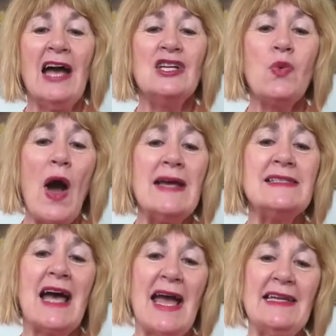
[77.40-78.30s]

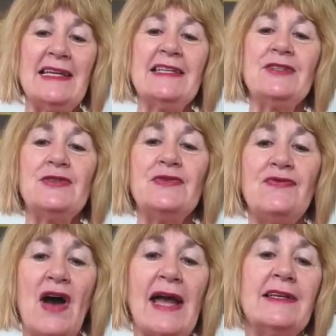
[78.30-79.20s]
Twice I needed to
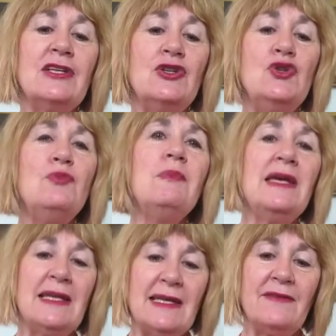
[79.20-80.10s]
find a new
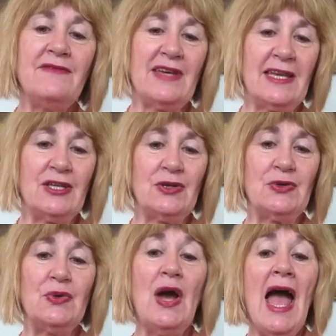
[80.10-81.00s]
meeting
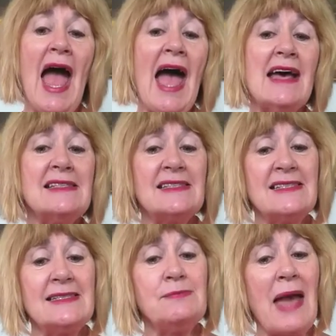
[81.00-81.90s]
venue, as
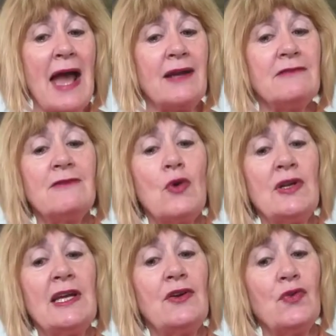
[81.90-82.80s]
the
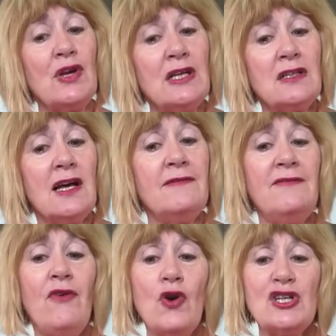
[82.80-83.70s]
Macaroni Grill
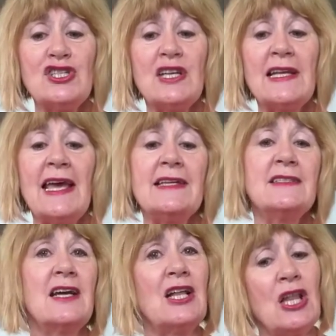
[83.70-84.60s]
unfortunately
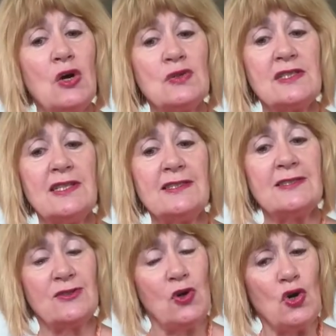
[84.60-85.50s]
had to close their
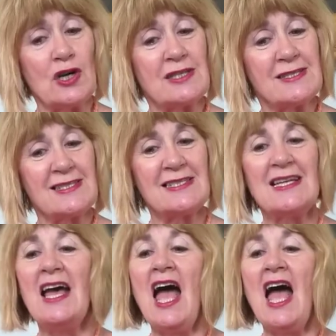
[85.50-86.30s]
doors.